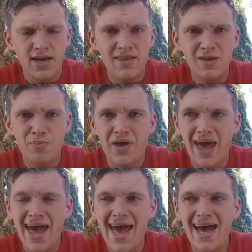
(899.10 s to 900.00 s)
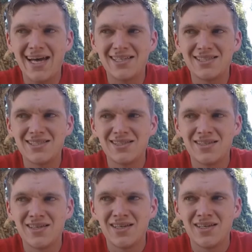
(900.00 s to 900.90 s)
In the past,
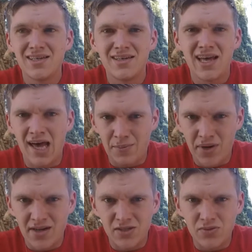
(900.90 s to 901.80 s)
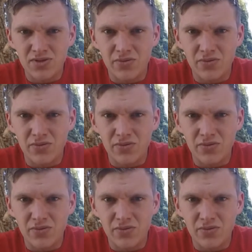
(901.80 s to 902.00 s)
happiness was